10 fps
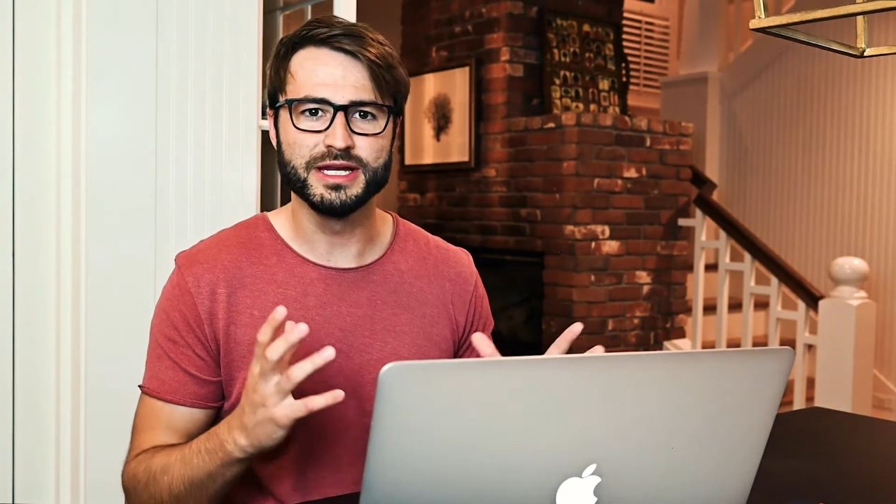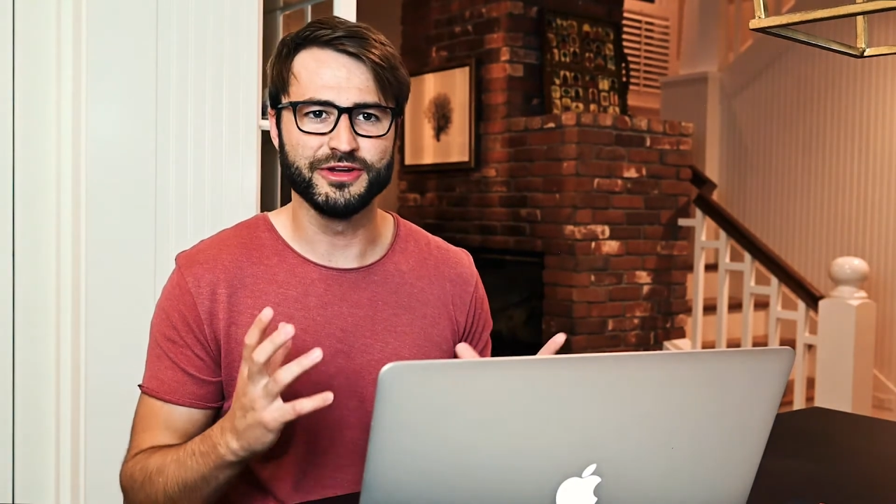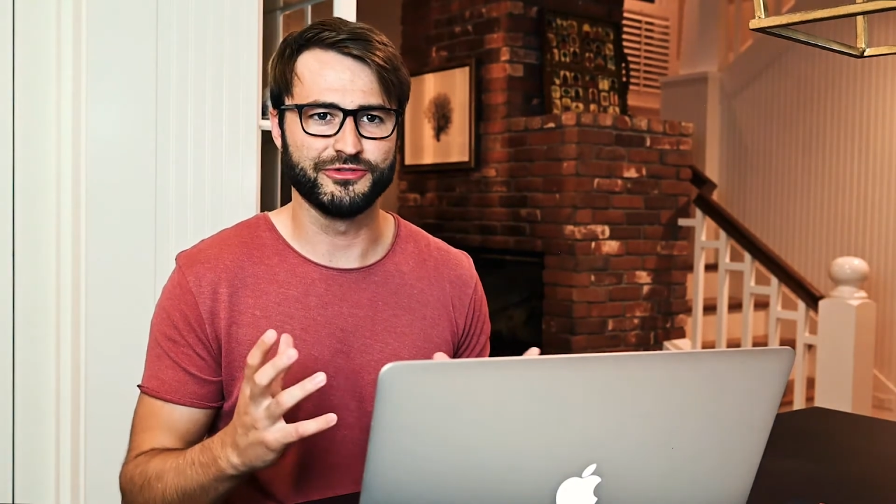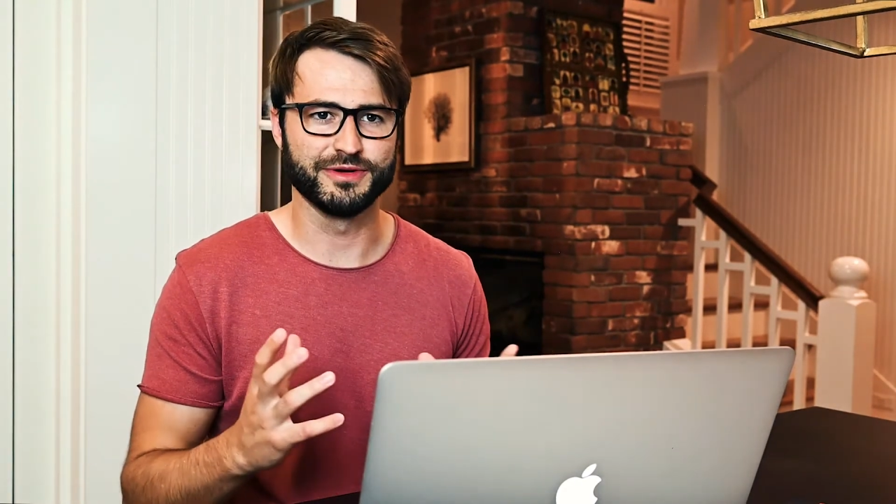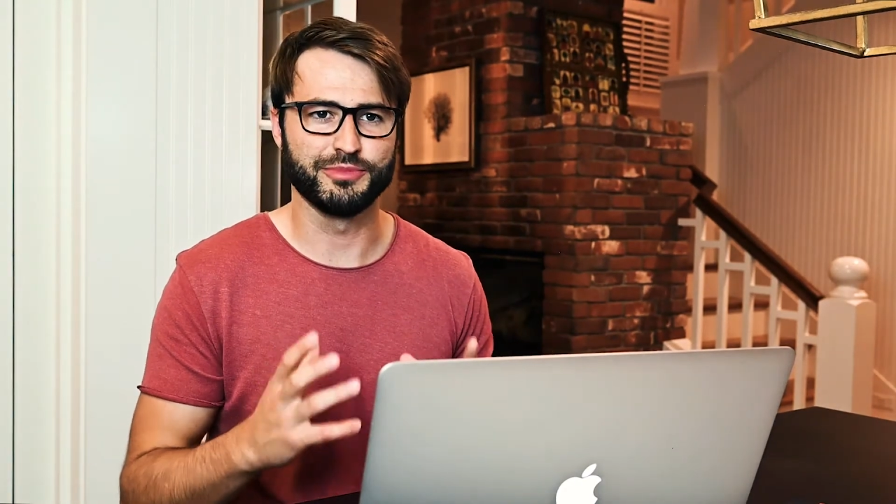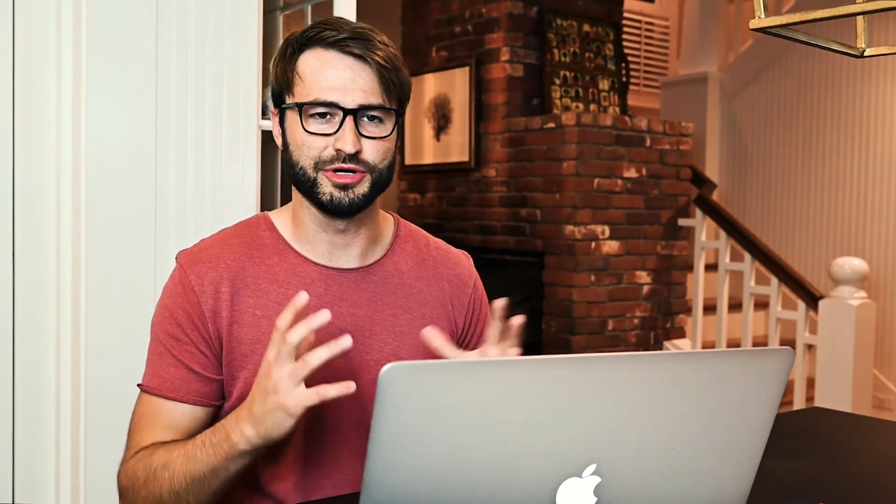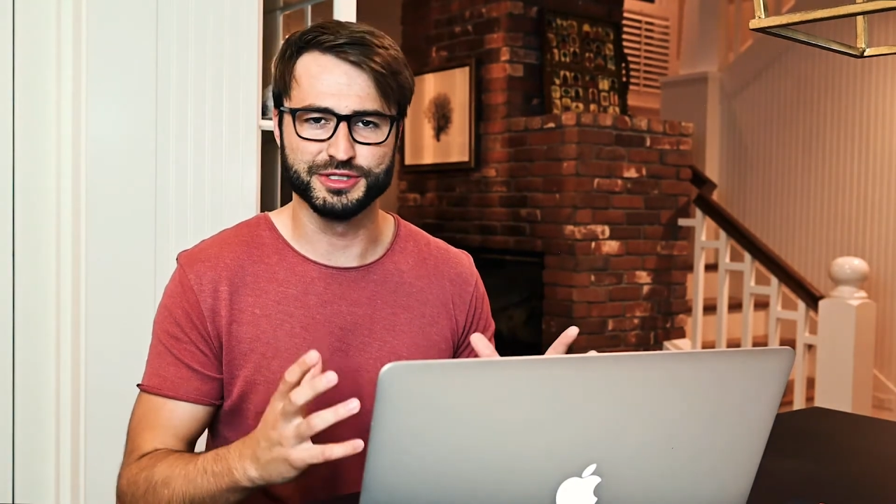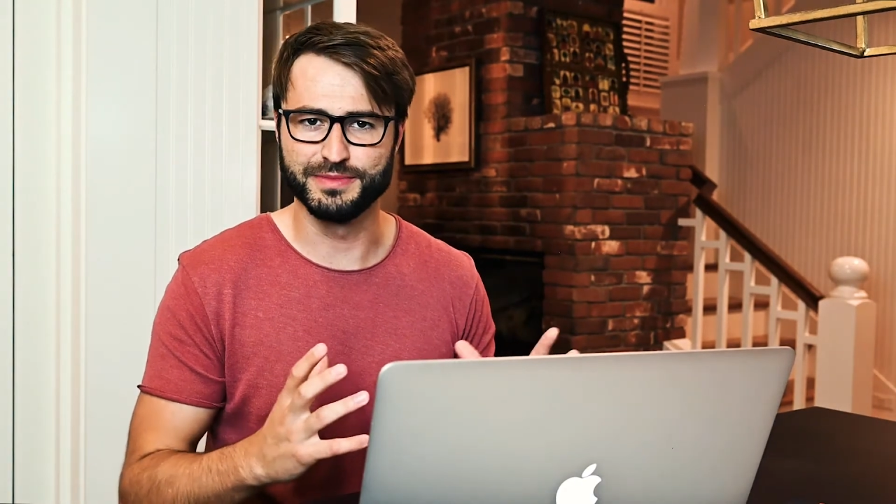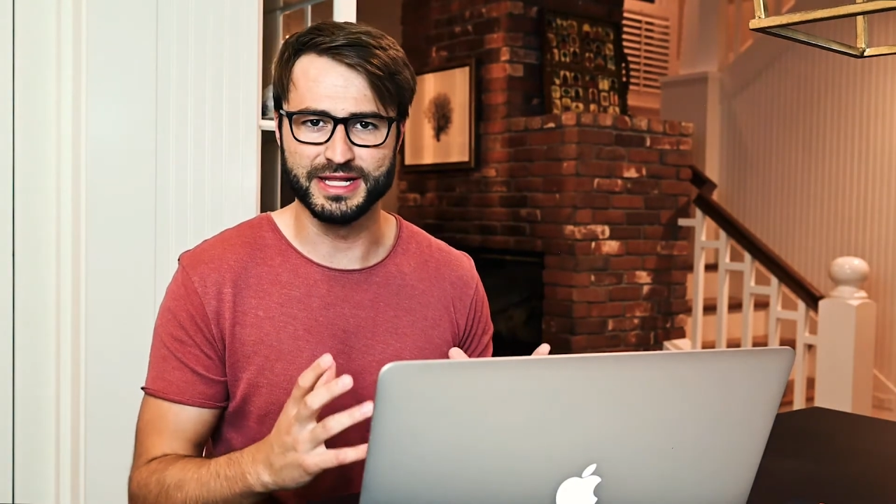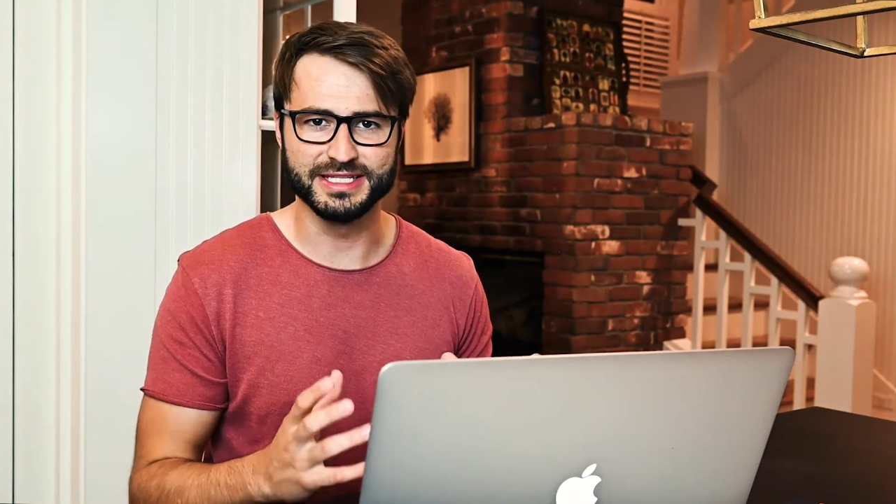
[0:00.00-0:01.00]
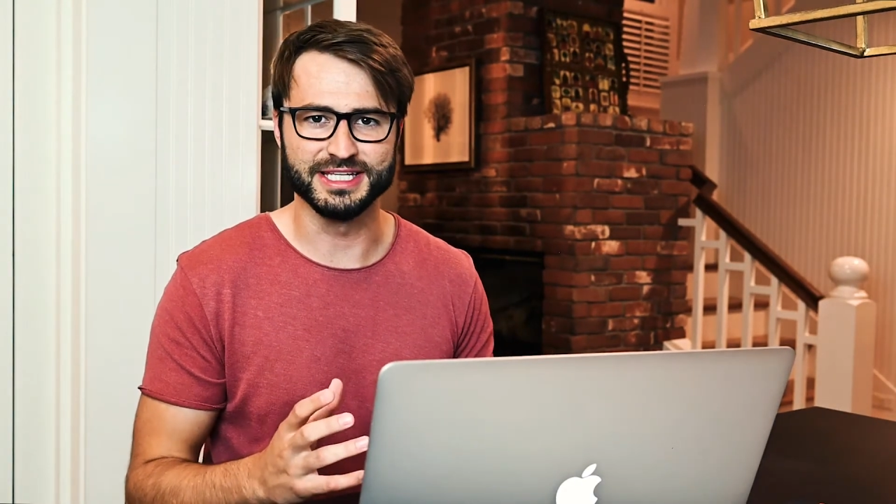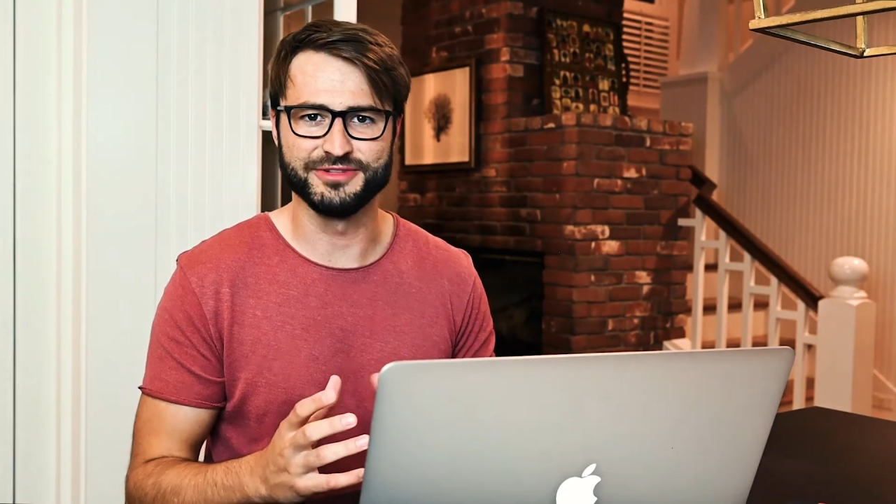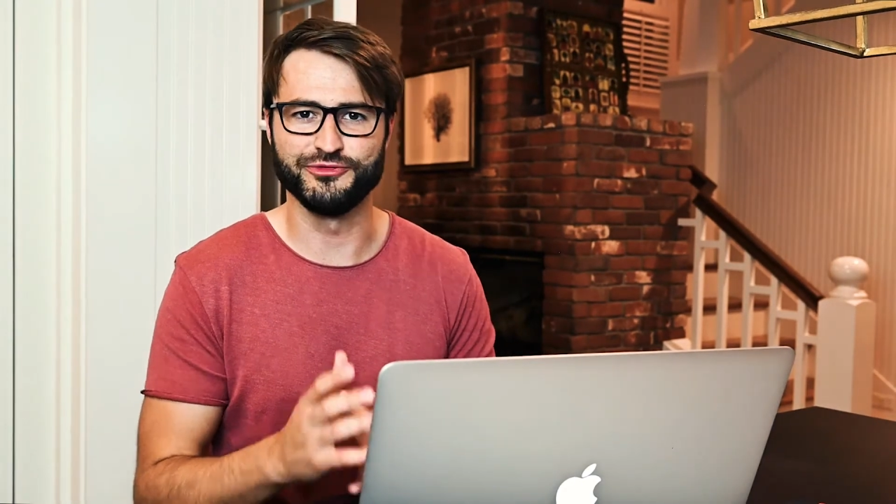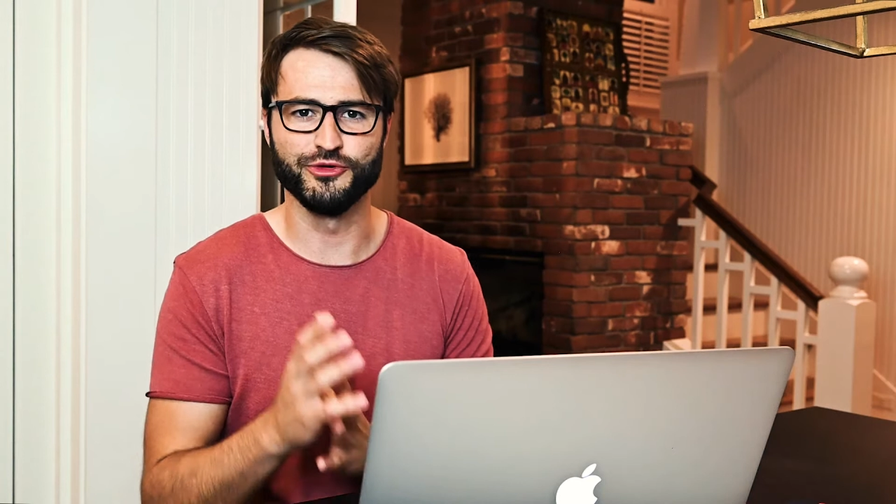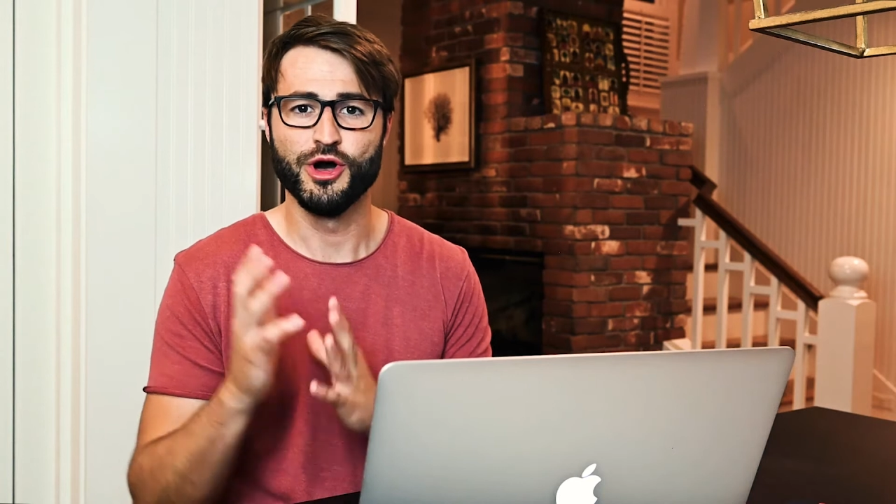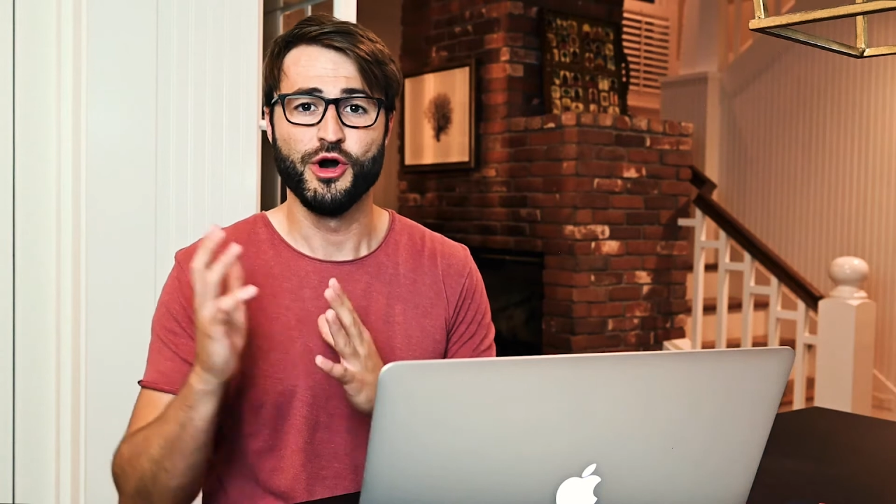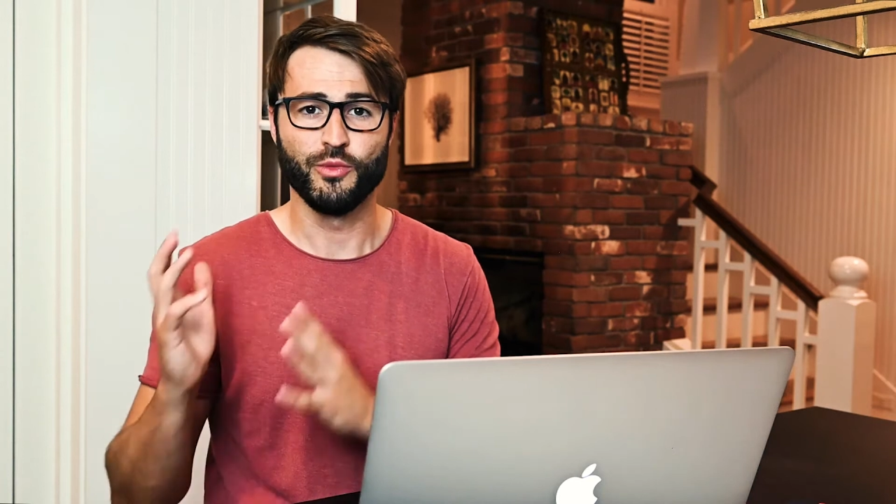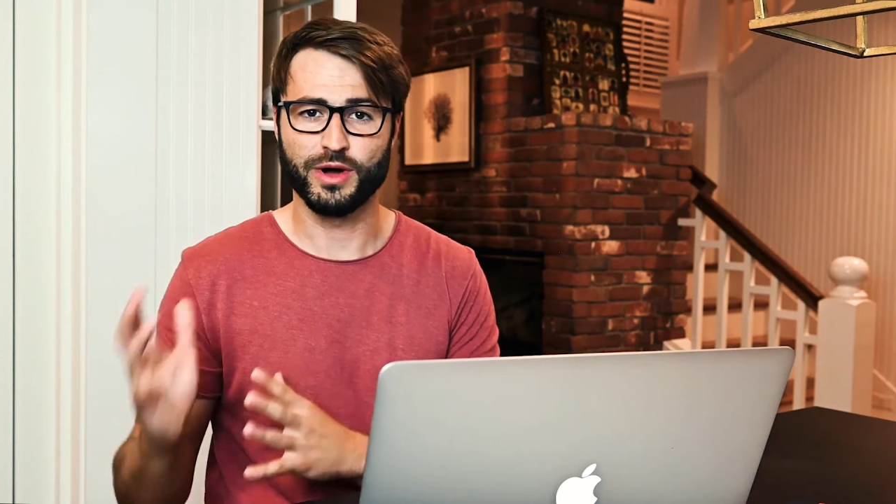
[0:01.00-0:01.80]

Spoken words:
different possibilities for